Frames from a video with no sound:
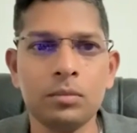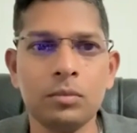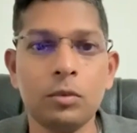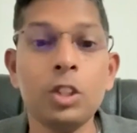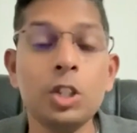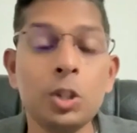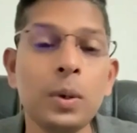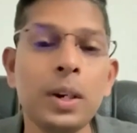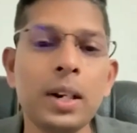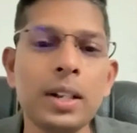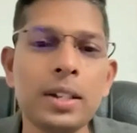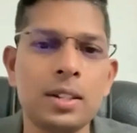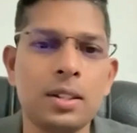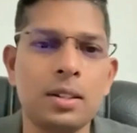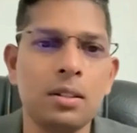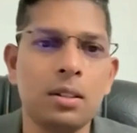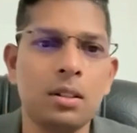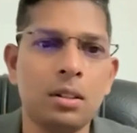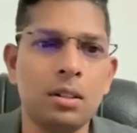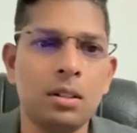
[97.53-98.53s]
Which one
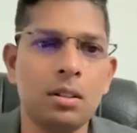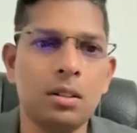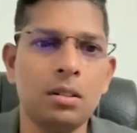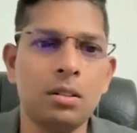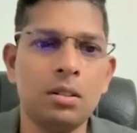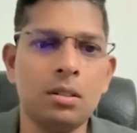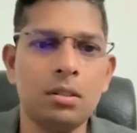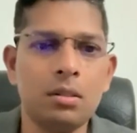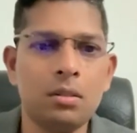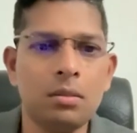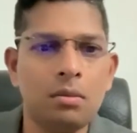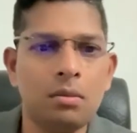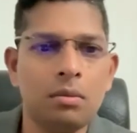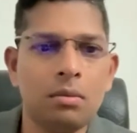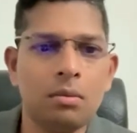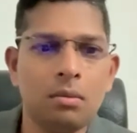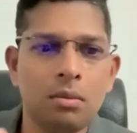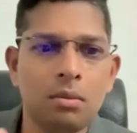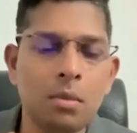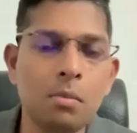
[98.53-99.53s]
is
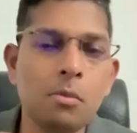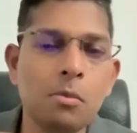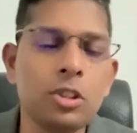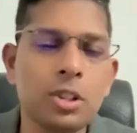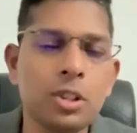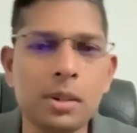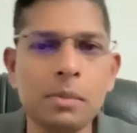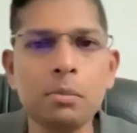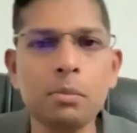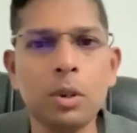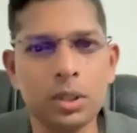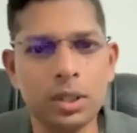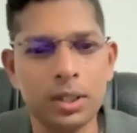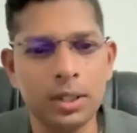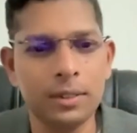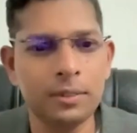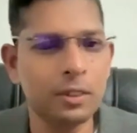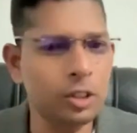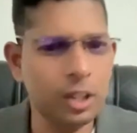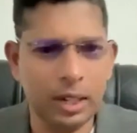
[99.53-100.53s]
the most
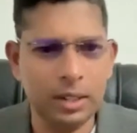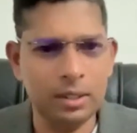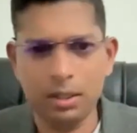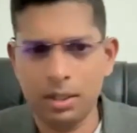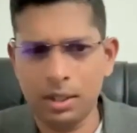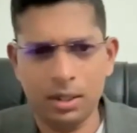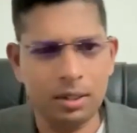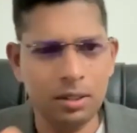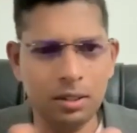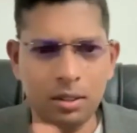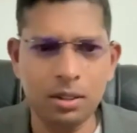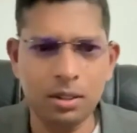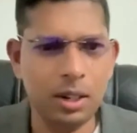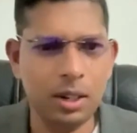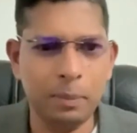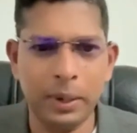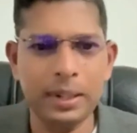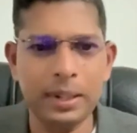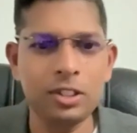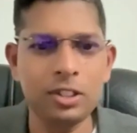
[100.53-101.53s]
important? You can
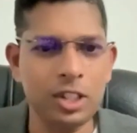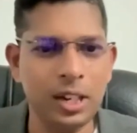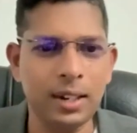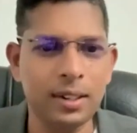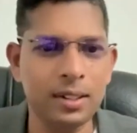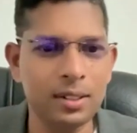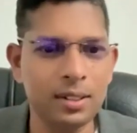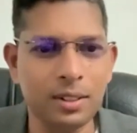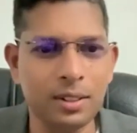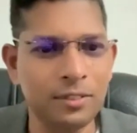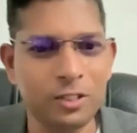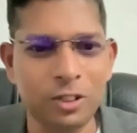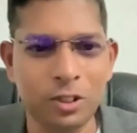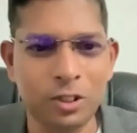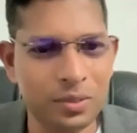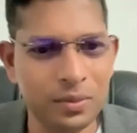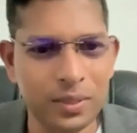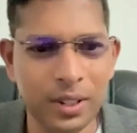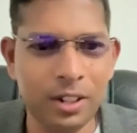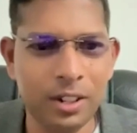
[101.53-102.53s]
reply in chat, of
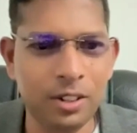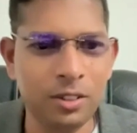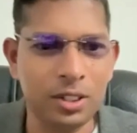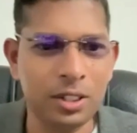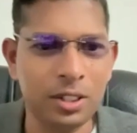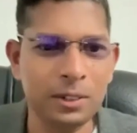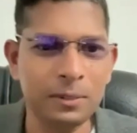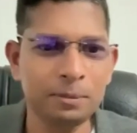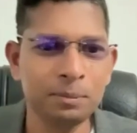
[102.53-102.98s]
course. Very good.